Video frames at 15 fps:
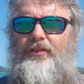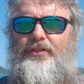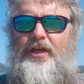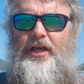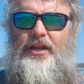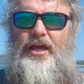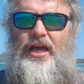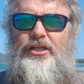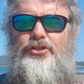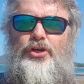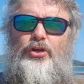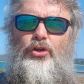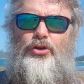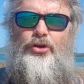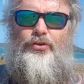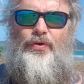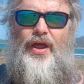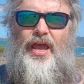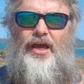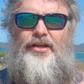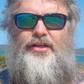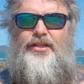then as I look
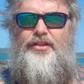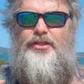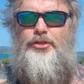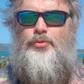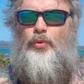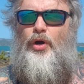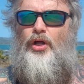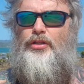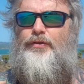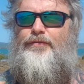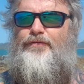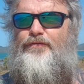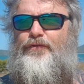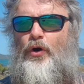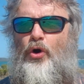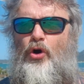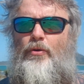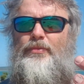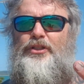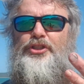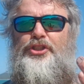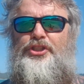around in this world of
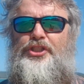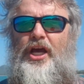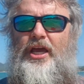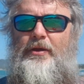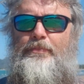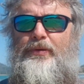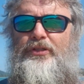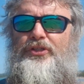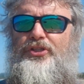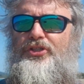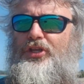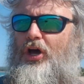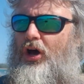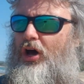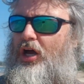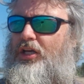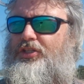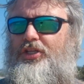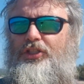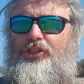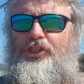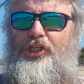form and shape and
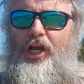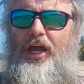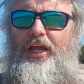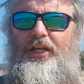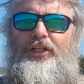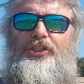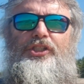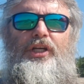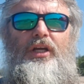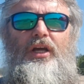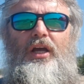size and change,